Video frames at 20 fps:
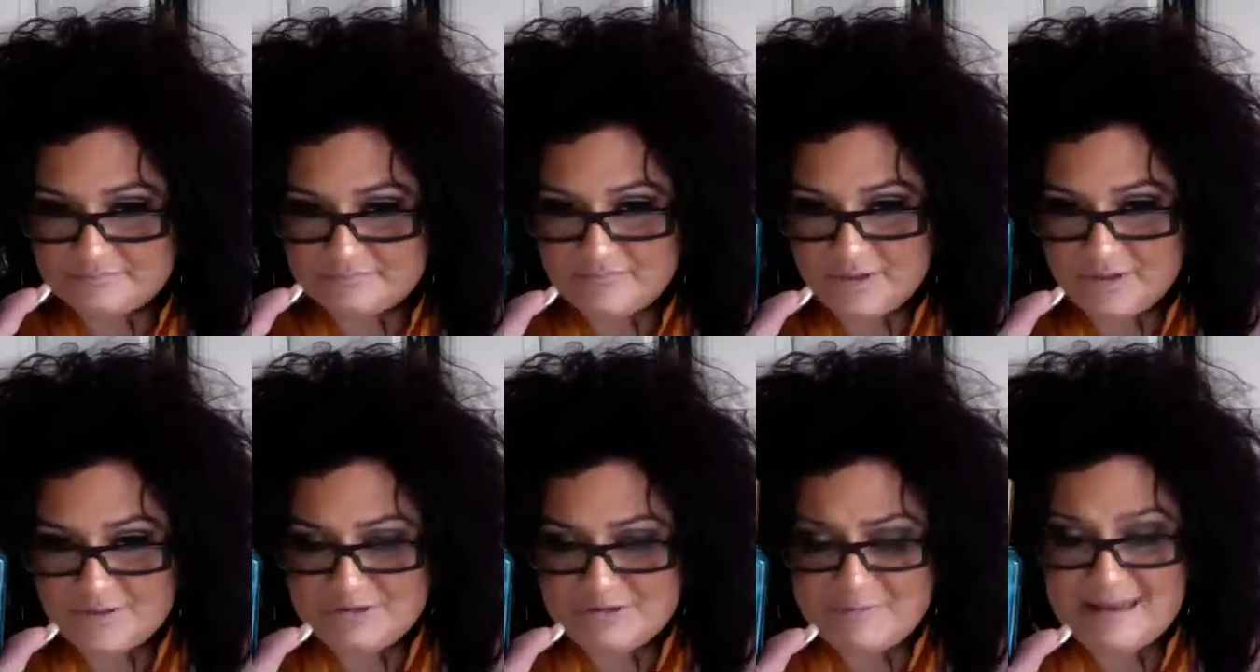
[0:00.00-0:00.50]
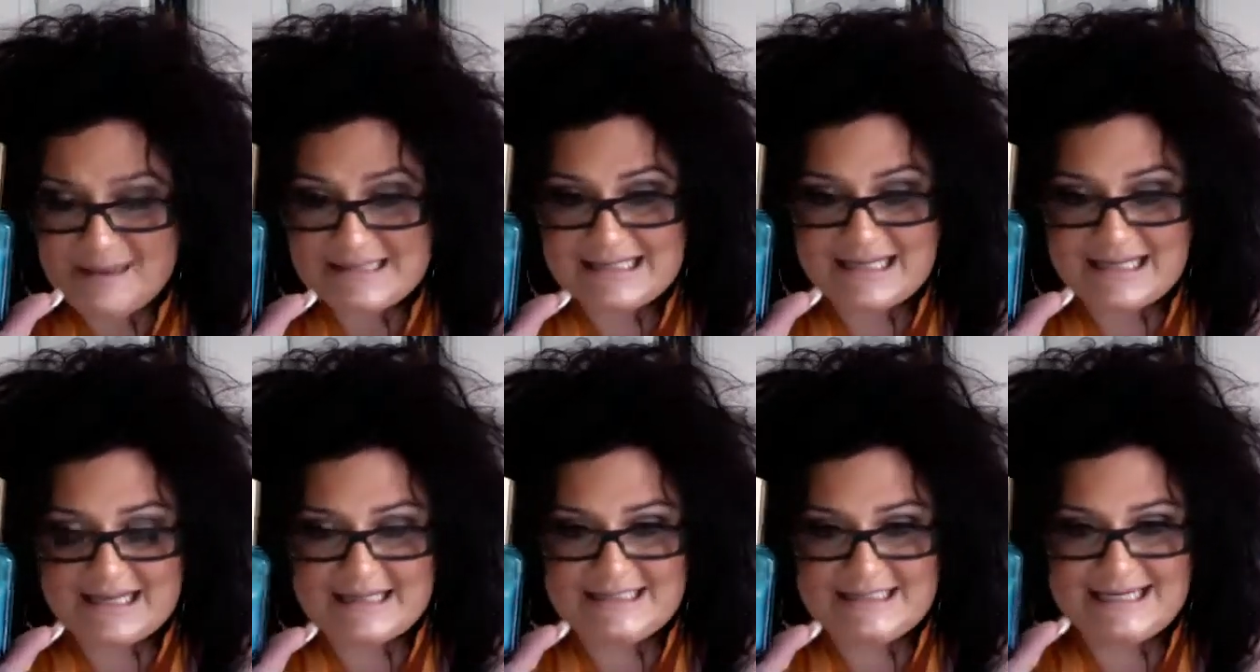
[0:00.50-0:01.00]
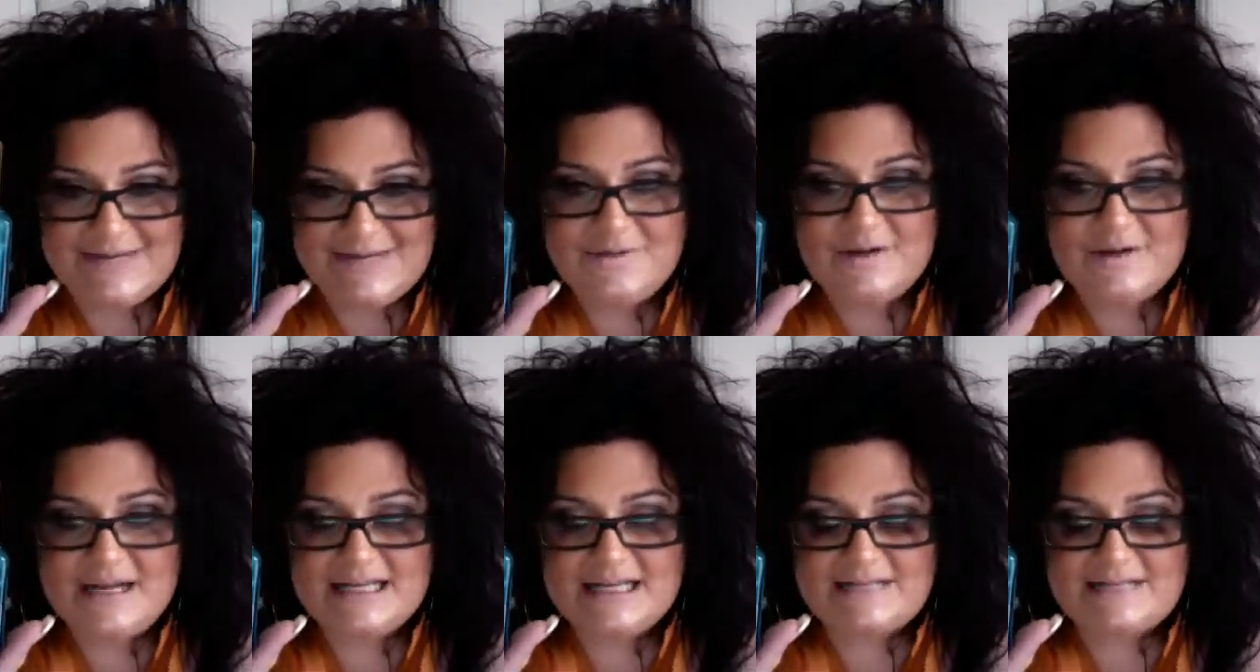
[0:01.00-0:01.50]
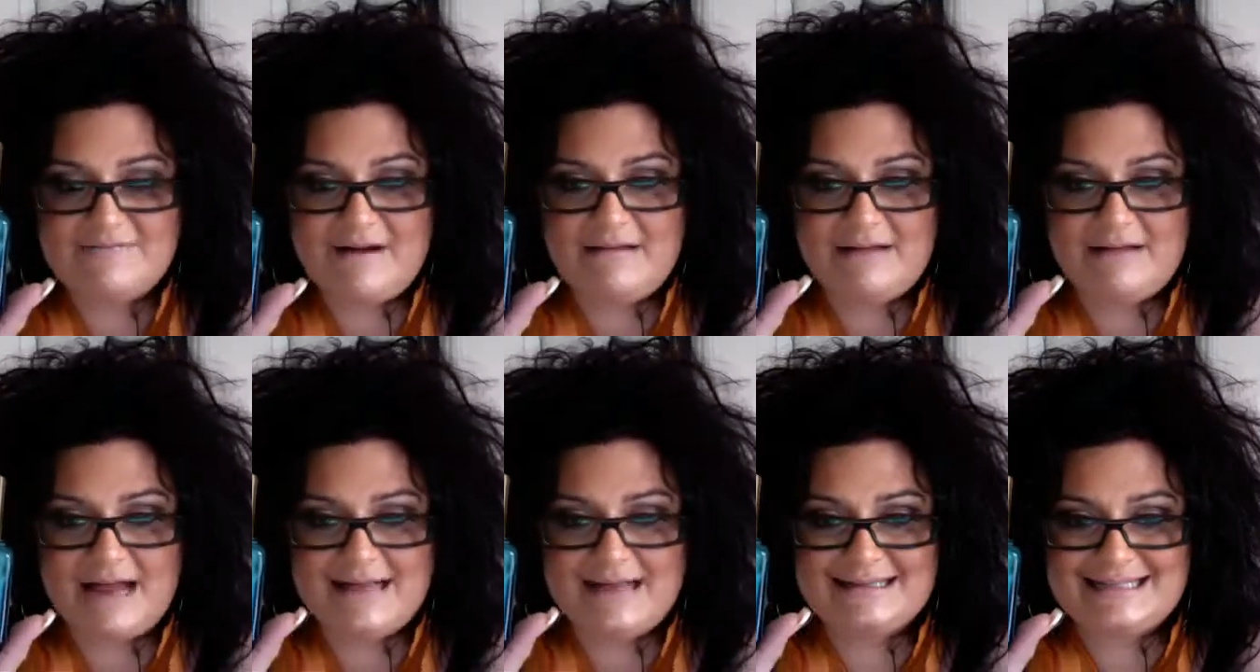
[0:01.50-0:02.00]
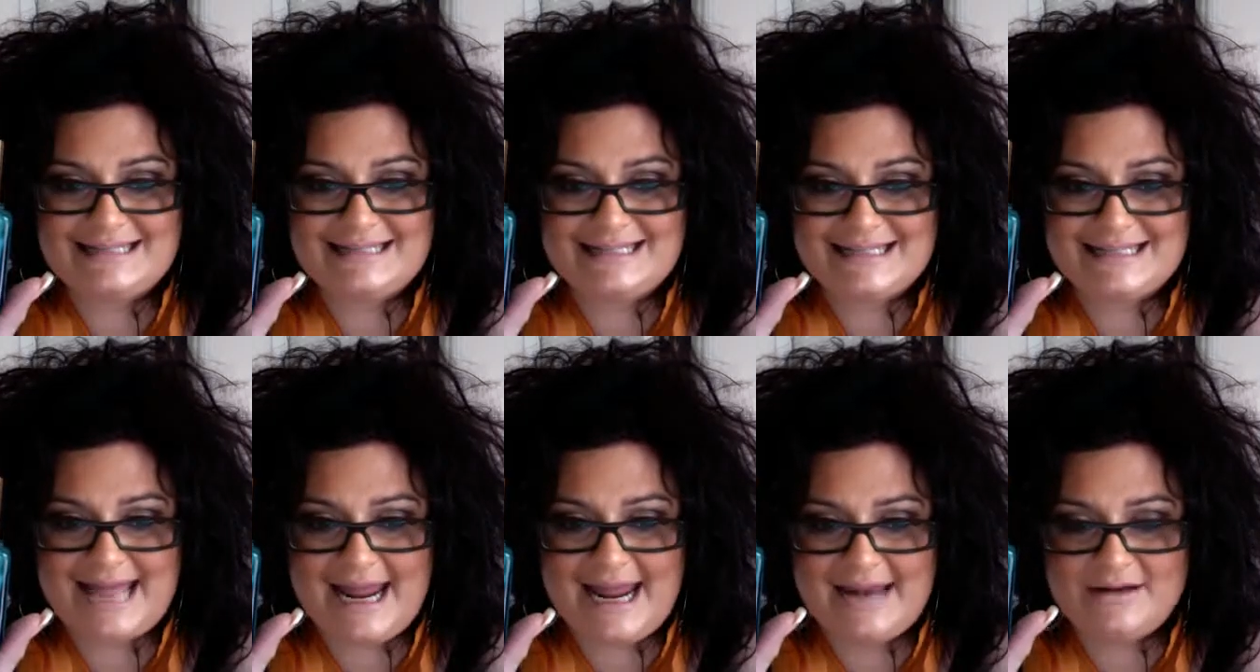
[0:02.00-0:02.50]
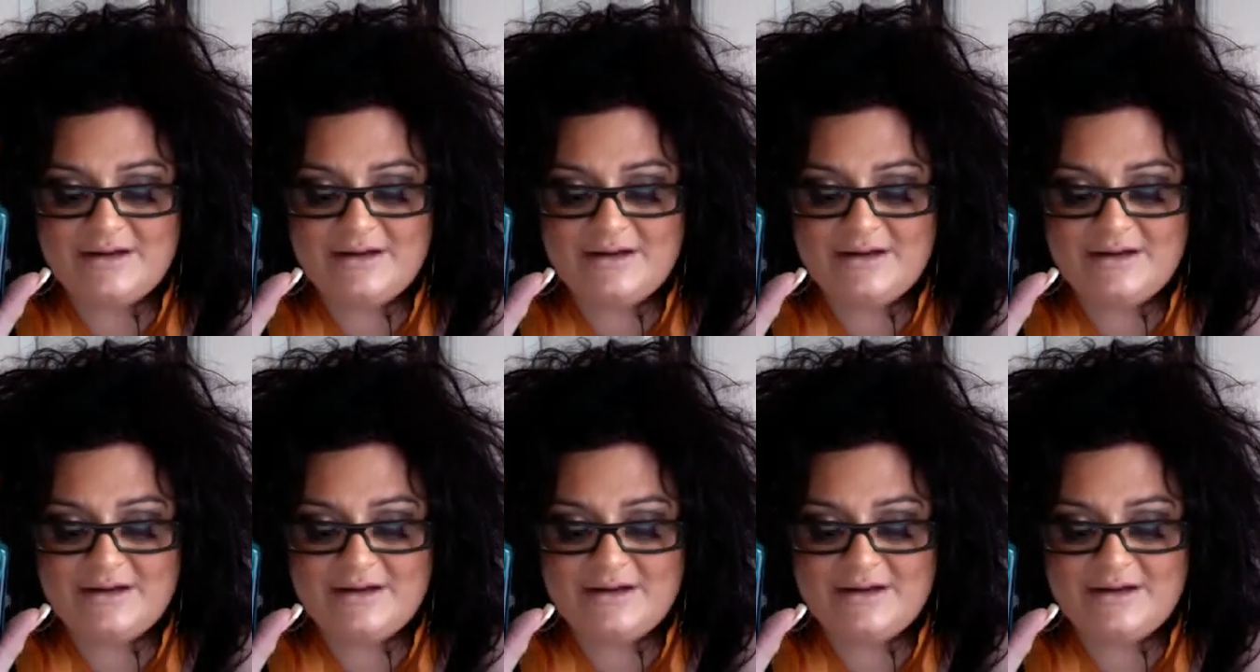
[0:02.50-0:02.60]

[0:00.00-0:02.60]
which basically continually exfoliates the skin.